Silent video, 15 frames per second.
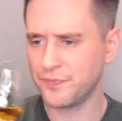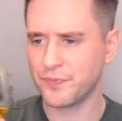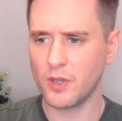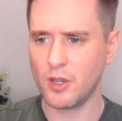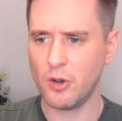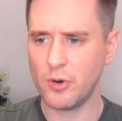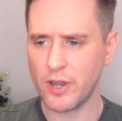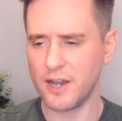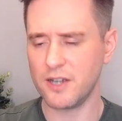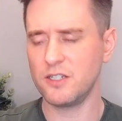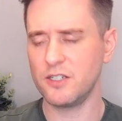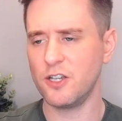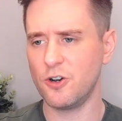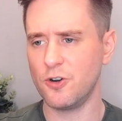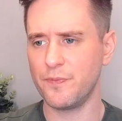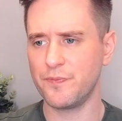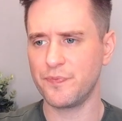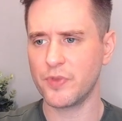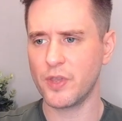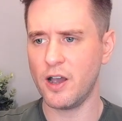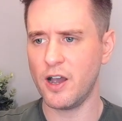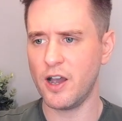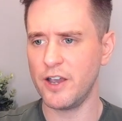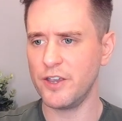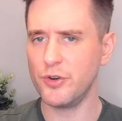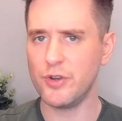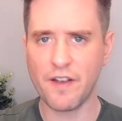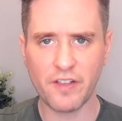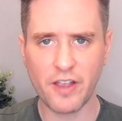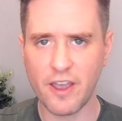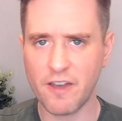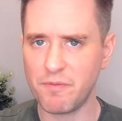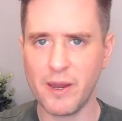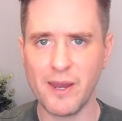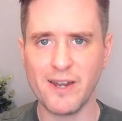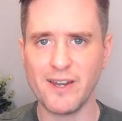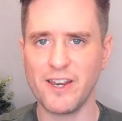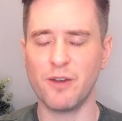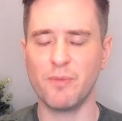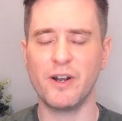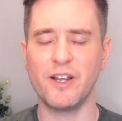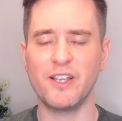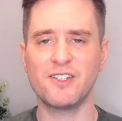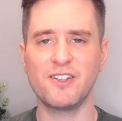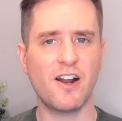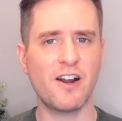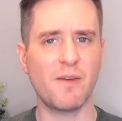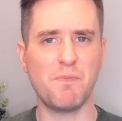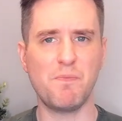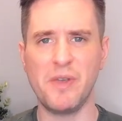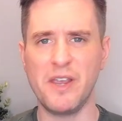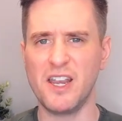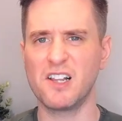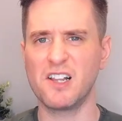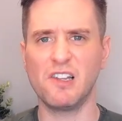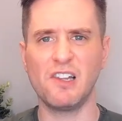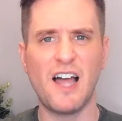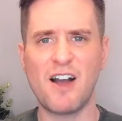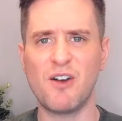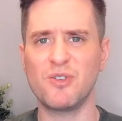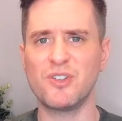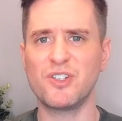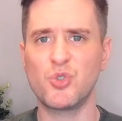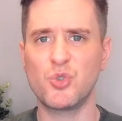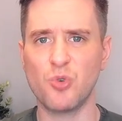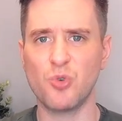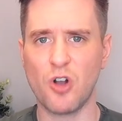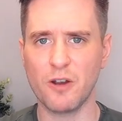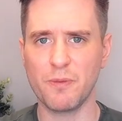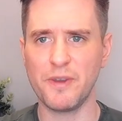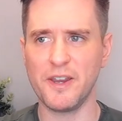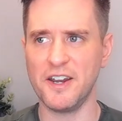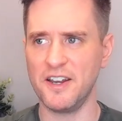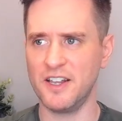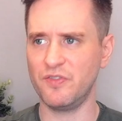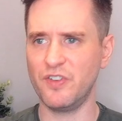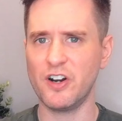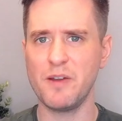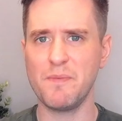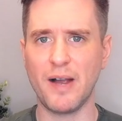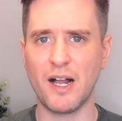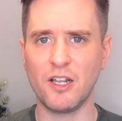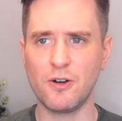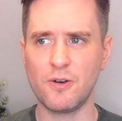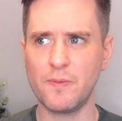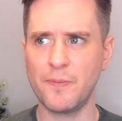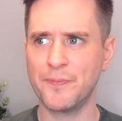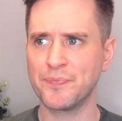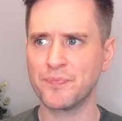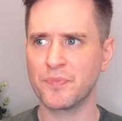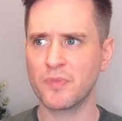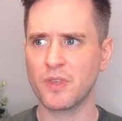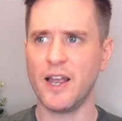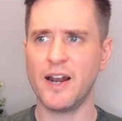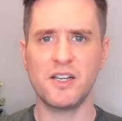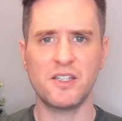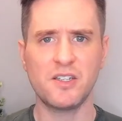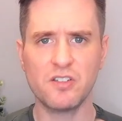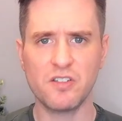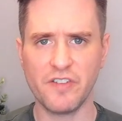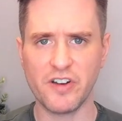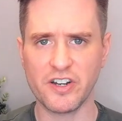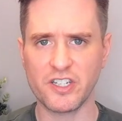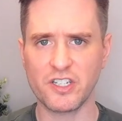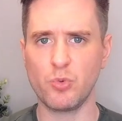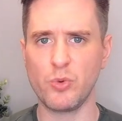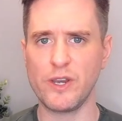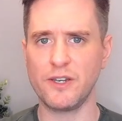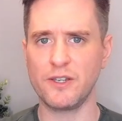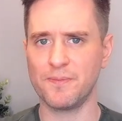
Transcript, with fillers: Okay, so uh, you definitely have peat in here, but it's not a big, loud, strong peat. It's very mellow, and it's also very sweet.